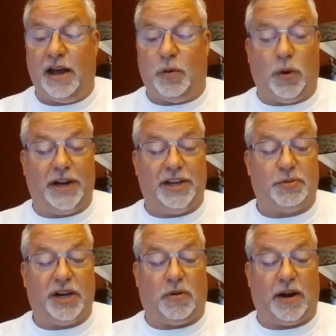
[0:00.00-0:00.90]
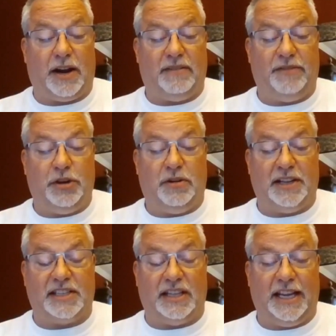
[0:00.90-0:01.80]
what is required of you
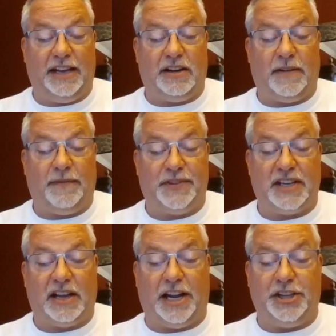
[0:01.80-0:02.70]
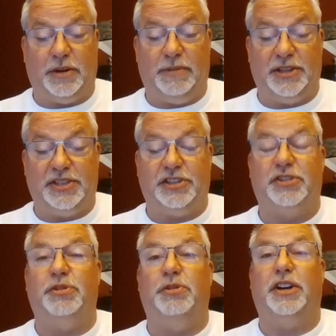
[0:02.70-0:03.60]
as a leader to guide your business
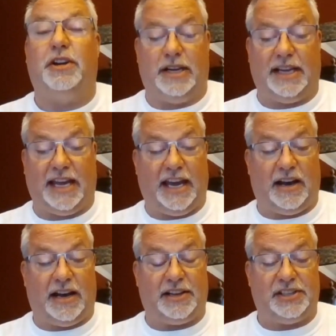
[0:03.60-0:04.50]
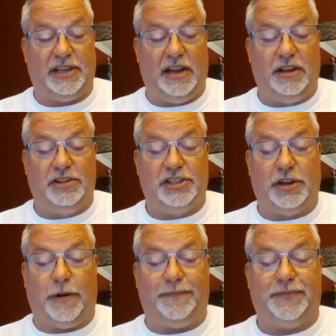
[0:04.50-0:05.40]
through the current chaos.
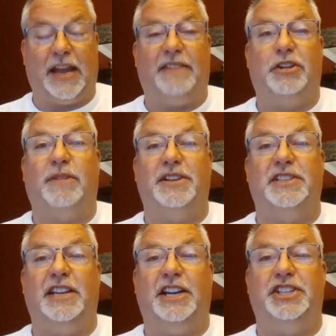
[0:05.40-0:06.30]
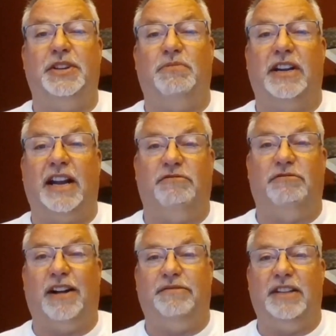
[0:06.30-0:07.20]
So after the presentation, we're going to have
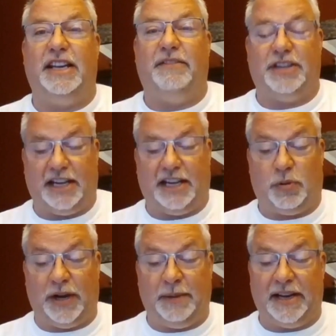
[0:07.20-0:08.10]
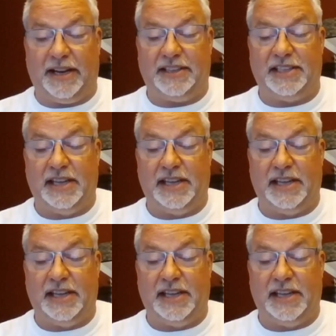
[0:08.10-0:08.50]
roughly, give or take, 20 minutes